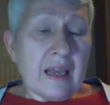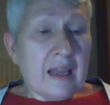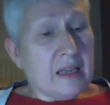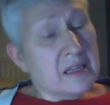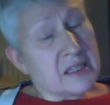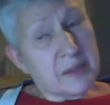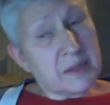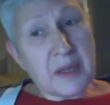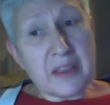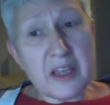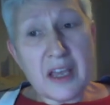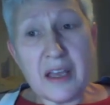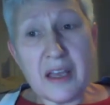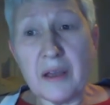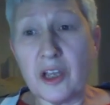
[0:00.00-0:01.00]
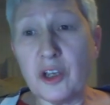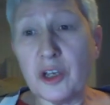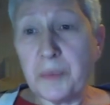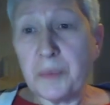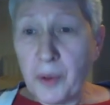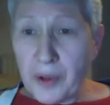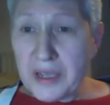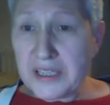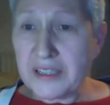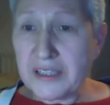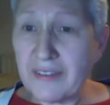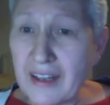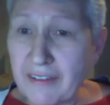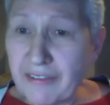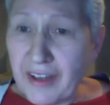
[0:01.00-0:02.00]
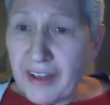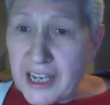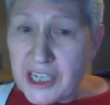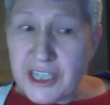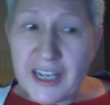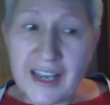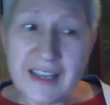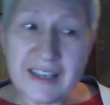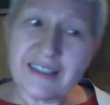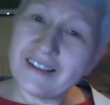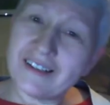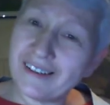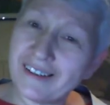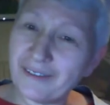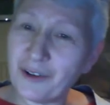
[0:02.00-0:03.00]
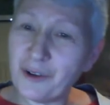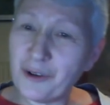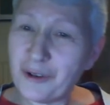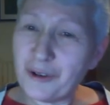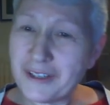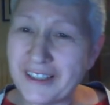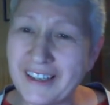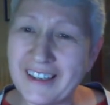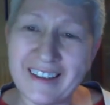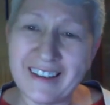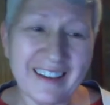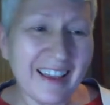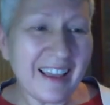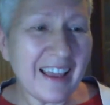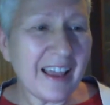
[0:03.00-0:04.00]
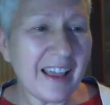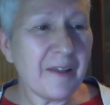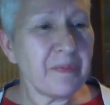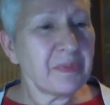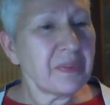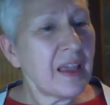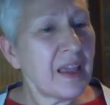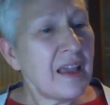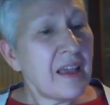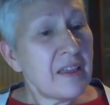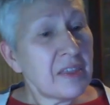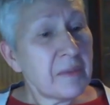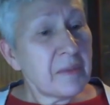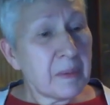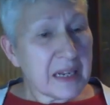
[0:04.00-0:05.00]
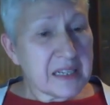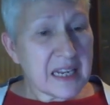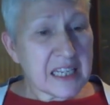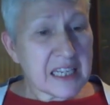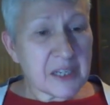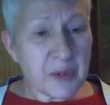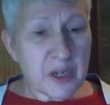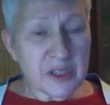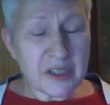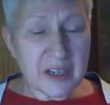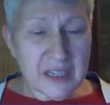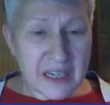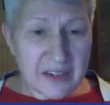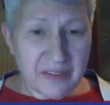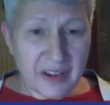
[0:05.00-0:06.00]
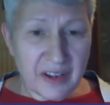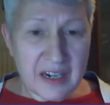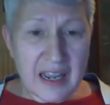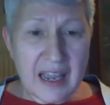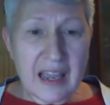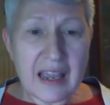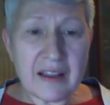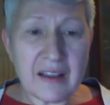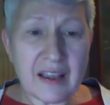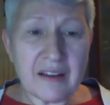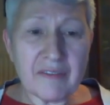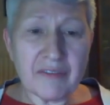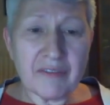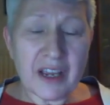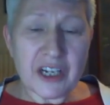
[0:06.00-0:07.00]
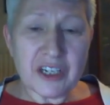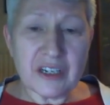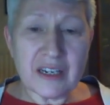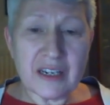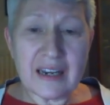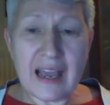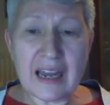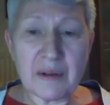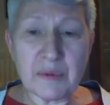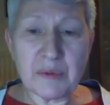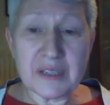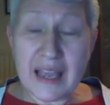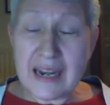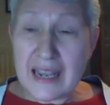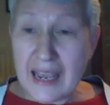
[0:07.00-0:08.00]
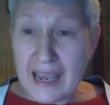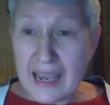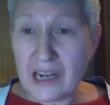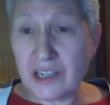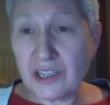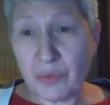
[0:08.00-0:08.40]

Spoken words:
Some other good points of our phage test, of course. Blood tests can be used to identify infection in animals at any age.